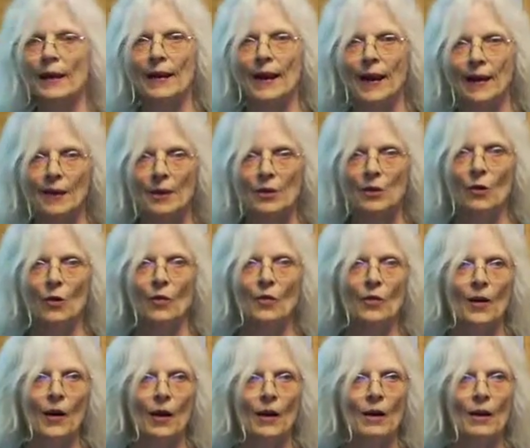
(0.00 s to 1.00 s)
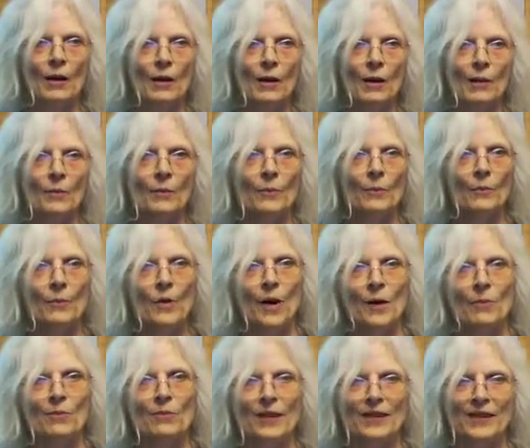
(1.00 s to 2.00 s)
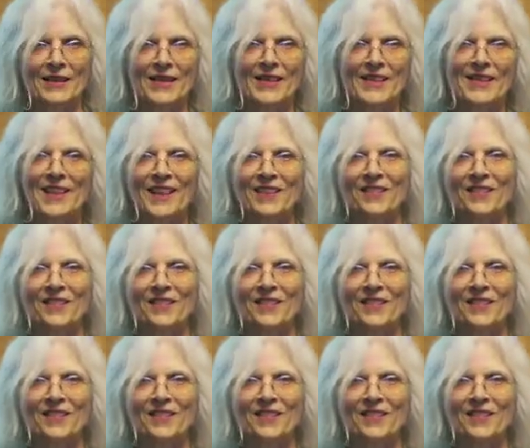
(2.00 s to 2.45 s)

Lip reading: again, is on the breathlessness